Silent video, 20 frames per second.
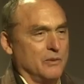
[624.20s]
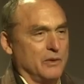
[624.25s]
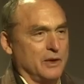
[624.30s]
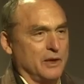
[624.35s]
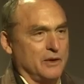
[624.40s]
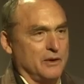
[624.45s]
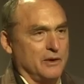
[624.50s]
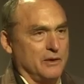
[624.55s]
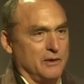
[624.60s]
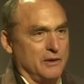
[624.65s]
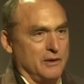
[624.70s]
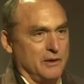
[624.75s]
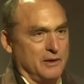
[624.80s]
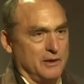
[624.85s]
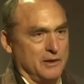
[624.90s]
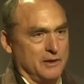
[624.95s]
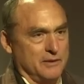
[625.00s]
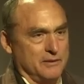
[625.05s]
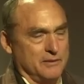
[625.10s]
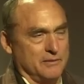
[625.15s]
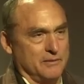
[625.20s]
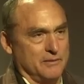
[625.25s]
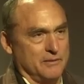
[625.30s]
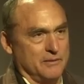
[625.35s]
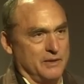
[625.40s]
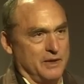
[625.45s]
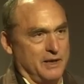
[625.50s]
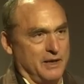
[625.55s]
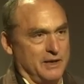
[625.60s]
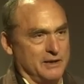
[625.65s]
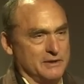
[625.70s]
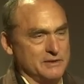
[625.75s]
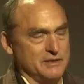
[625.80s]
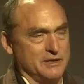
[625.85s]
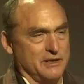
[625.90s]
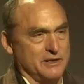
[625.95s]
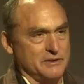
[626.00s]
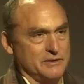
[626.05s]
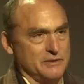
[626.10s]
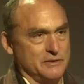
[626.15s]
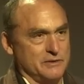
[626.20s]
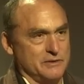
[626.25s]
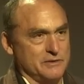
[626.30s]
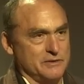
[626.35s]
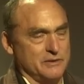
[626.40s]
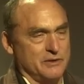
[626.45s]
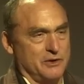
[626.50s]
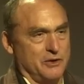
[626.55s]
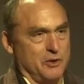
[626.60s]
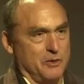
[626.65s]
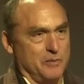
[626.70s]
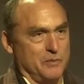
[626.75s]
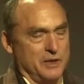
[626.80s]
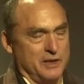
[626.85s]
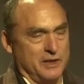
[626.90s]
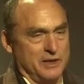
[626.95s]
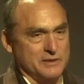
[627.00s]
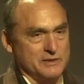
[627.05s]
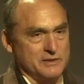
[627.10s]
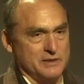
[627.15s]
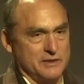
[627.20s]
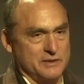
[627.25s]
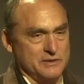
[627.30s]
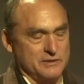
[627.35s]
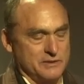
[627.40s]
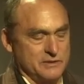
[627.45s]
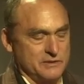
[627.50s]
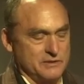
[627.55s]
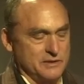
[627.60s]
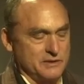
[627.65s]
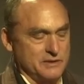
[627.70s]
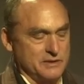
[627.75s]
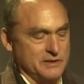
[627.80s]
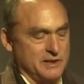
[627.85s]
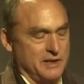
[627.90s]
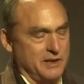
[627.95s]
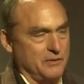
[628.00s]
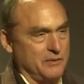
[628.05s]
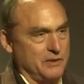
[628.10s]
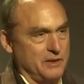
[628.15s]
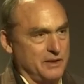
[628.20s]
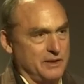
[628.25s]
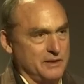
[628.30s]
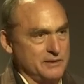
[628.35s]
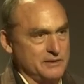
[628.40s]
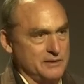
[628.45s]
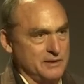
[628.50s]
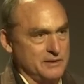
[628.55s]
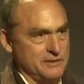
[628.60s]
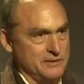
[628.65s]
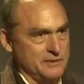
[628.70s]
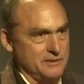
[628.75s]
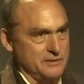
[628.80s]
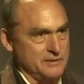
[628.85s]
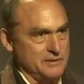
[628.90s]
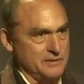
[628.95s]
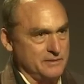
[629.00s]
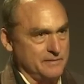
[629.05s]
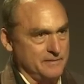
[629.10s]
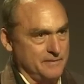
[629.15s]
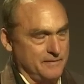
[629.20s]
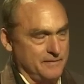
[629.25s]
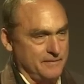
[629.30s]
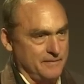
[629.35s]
We call on the ancestors, the human ancestors and sacred ancestors.